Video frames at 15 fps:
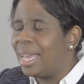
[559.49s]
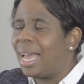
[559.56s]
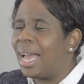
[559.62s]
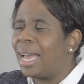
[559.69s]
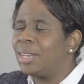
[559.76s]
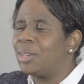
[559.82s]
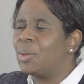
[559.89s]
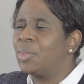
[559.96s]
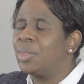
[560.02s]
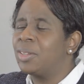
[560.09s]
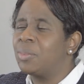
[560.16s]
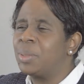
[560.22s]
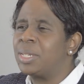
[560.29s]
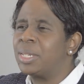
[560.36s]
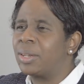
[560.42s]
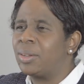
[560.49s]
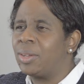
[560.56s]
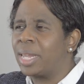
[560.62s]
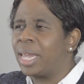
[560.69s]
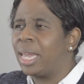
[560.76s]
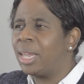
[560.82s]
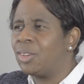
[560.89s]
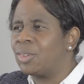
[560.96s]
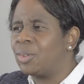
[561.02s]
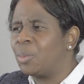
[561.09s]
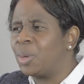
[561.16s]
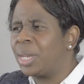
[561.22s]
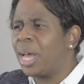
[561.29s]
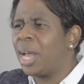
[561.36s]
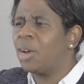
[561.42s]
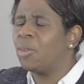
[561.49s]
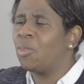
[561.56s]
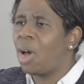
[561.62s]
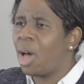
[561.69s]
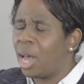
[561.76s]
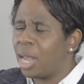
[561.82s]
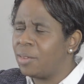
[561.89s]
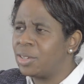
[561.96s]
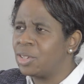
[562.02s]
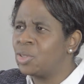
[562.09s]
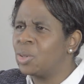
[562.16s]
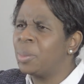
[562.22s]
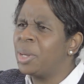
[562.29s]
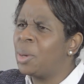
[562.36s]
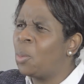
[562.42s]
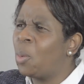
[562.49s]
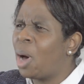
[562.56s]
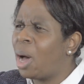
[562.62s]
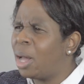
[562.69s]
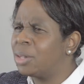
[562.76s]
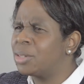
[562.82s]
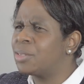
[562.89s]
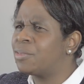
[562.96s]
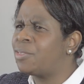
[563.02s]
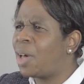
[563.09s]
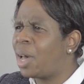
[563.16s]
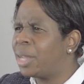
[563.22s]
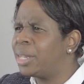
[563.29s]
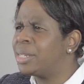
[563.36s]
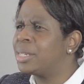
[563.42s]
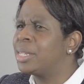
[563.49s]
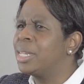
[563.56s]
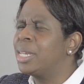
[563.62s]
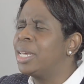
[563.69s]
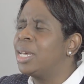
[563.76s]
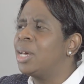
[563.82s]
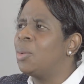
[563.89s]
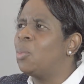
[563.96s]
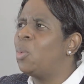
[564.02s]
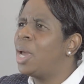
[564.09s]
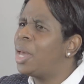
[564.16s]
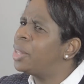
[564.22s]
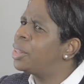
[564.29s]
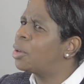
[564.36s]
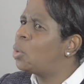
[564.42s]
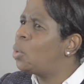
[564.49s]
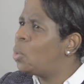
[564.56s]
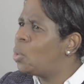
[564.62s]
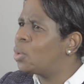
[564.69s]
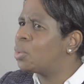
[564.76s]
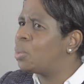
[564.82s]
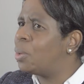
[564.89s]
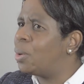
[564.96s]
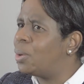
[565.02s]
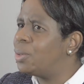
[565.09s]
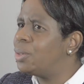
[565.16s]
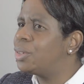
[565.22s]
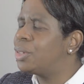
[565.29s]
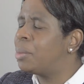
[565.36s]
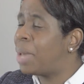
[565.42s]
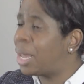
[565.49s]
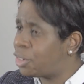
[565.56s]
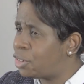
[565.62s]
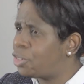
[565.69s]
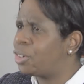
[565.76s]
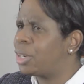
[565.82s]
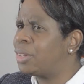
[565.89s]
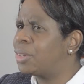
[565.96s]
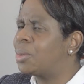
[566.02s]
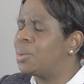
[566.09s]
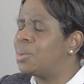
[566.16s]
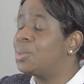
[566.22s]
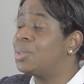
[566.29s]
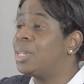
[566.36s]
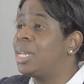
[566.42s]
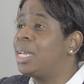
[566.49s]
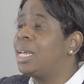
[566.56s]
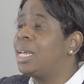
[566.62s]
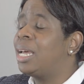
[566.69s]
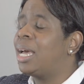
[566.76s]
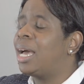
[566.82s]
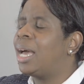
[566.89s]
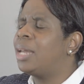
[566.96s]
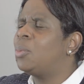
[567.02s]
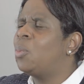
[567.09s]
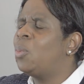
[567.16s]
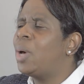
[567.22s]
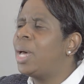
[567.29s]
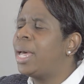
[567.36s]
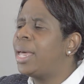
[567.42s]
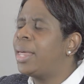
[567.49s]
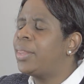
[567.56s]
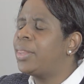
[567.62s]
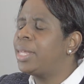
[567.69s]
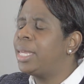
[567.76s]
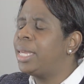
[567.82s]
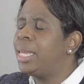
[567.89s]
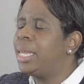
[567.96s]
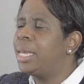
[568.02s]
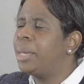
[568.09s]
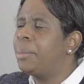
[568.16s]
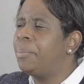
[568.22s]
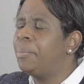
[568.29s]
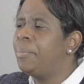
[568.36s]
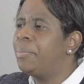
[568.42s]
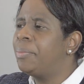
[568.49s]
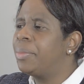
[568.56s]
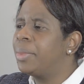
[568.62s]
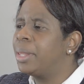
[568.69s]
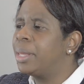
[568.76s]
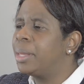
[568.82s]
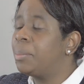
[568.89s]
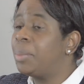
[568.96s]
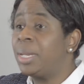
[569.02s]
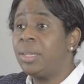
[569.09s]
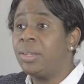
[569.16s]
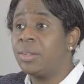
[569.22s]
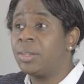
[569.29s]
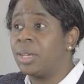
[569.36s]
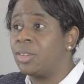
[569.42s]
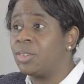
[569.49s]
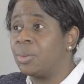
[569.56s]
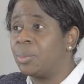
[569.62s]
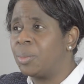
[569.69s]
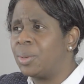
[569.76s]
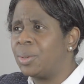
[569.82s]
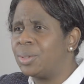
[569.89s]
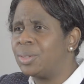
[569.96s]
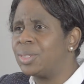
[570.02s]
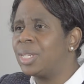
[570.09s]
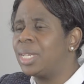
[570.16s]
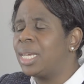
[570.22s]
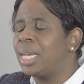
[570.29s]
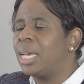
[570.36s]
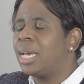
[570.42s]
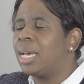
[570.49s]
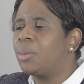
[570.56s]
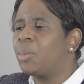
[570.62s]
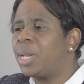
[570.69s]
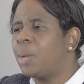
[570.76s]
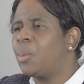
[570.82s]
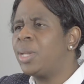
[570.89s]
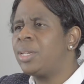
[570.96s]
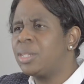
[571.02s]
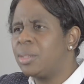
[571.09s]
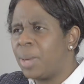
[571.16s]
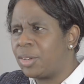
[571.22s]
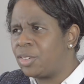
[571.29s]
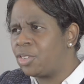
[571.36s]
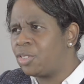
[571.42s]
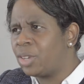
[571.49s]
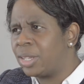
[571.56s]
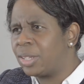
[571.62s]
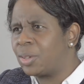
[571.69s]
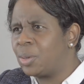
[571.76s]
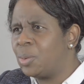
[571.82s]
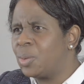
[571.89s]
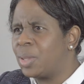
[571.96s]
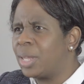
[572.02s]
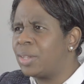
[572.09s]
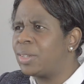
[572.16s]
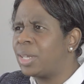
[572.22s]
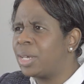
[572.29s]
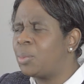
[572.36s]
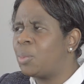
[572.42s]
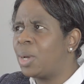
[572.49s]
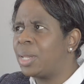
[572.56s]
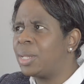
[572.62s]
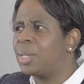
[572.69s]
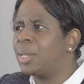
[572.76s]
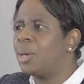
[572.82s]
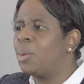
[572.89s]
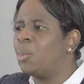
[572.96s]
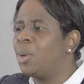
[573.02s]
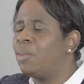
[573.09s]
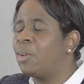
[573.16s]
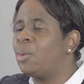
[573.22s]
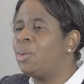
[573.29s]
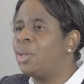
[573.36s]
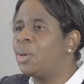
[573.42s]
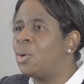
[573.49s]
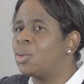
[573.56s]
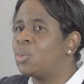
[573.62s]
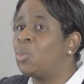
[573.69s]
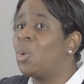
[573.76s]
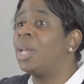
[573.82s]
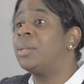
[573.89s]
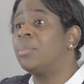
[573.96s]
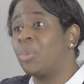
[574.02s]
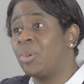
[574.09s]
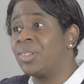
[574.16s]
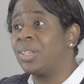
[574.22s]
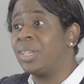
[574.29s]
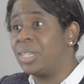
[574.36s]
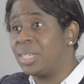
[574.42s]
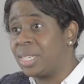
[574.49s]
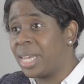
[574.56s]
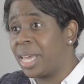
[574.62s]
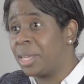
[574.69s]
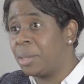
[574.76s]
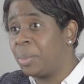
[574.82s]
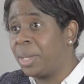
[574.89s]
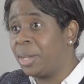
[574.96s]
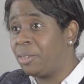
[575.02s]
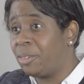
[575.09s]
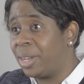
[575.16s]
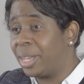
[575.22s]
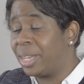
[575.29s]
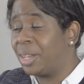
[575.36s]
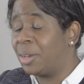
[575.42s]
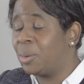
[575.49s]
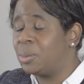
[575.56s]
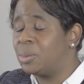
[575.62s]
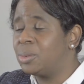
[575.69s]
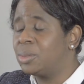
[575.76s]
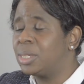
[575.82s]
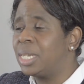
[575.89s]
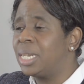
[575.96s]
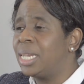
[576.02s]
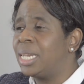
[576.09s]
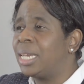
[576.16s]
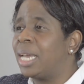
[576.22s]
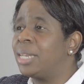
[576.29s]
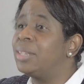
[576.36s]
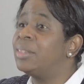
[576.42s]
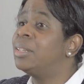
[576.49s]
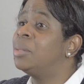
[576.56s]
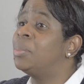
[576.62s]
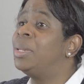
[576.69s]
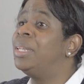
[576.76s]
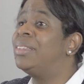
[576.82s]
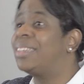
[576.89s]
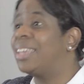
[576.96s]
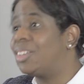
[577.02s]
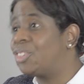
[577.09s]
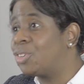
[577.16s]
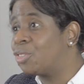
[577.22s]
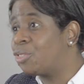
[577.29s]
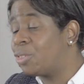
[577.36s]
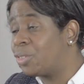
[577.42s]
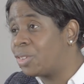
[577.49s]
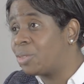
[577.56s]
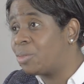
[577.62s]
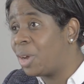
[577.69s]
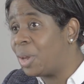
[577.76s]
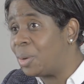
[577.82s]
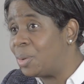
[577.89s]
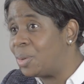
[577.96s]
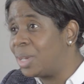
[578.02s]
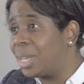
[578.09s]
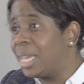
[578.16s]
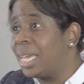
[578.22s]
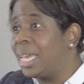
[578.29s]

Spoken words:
And on this particular occasion, when I arrived, it took me a while to find where the court was, the magistrate's court, and where the police station was. And when I went to the magistrate's court, they said, well, we've only got one prisoner today appearing in court, and he's in the police station across the road.